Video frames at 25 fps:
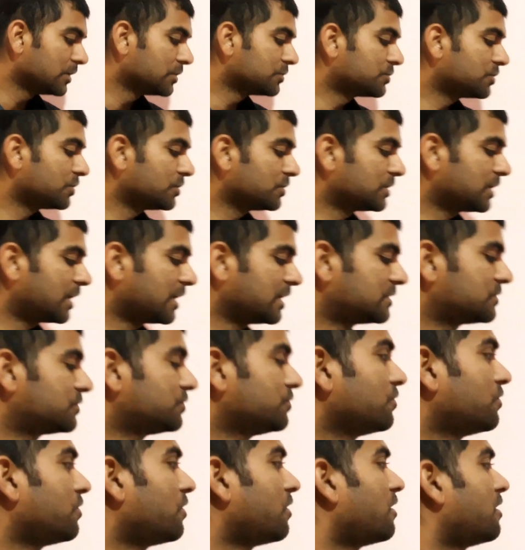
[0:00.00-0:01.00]
So
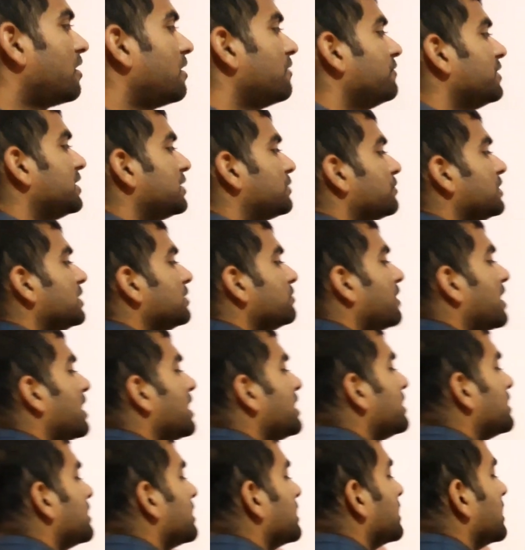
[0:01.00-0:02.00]
ratio of between
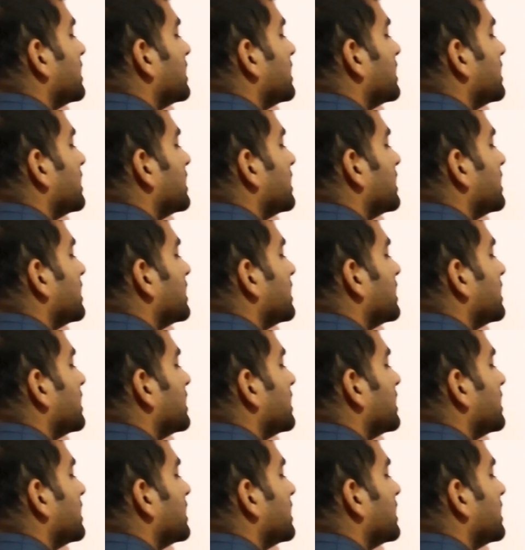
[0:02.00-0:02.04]
what?